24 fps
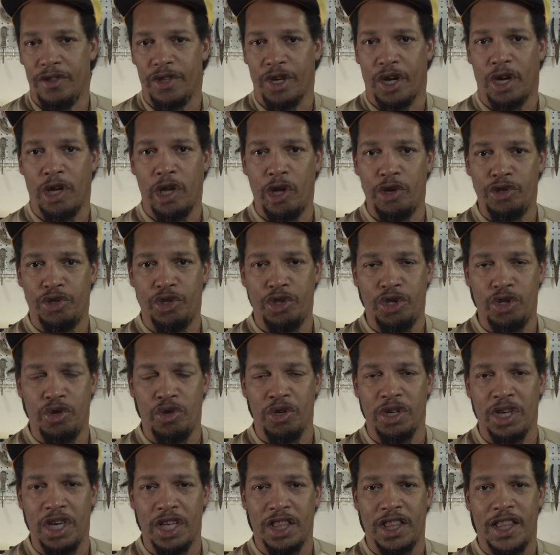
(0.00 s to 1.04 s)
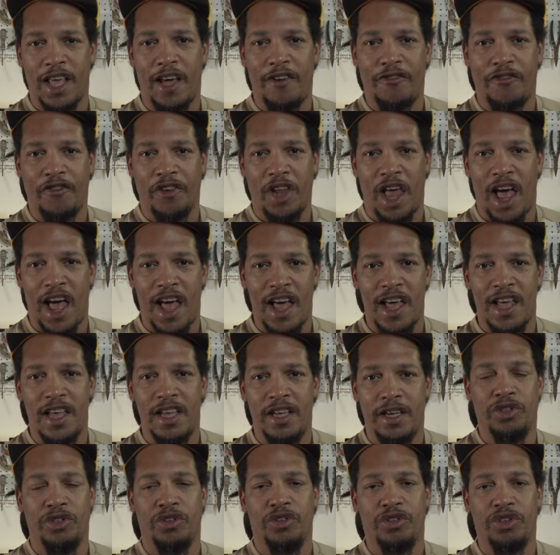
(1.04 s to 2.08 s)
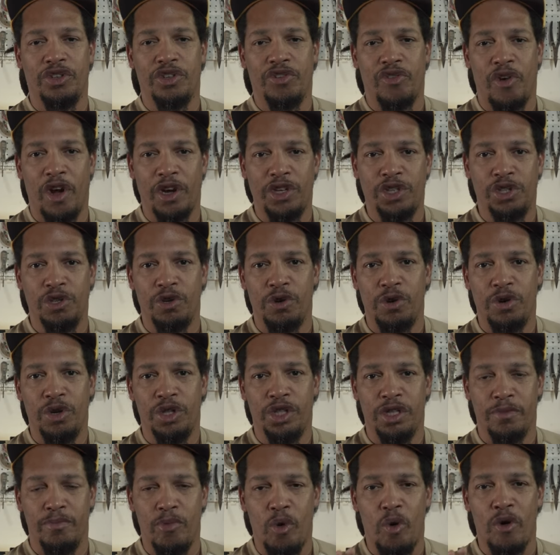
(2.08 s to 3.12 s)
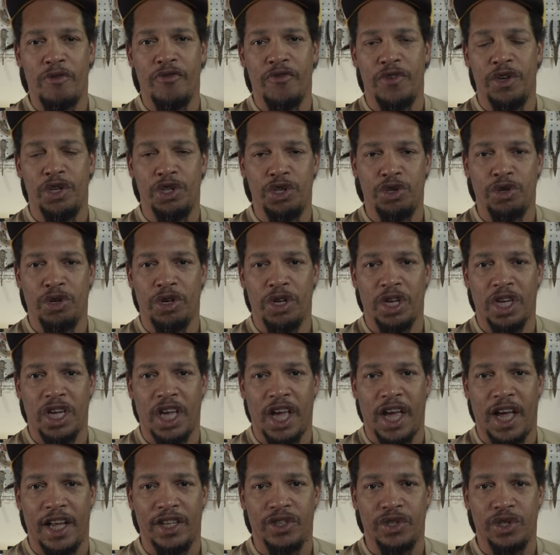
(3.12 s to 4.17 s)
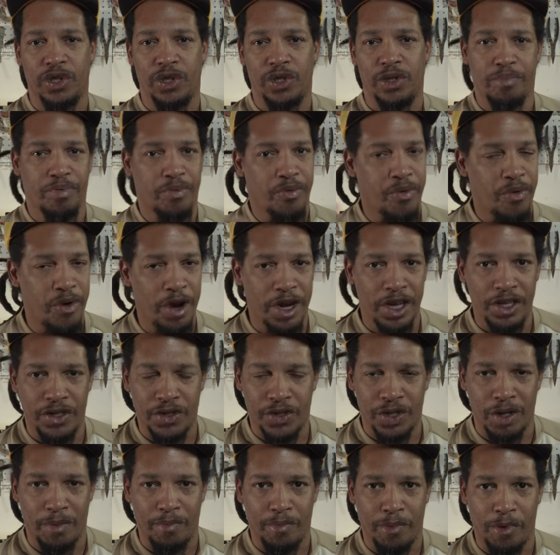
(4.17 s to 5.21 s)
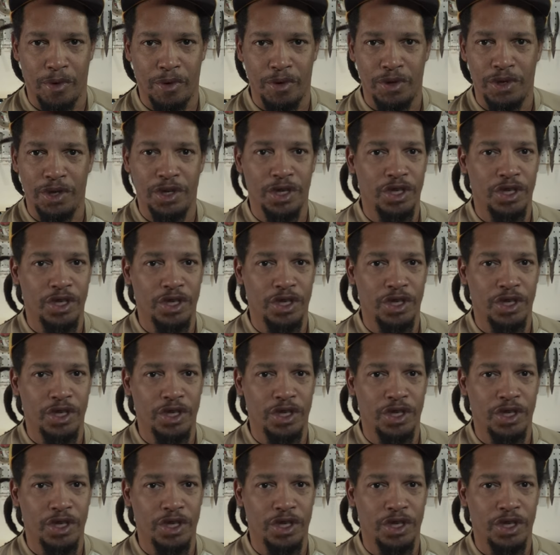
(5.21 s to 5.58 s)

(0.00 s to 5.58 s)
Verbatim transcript: The closer you can get that fly to the structure, the more fish you're gonna catch. Pretty simple.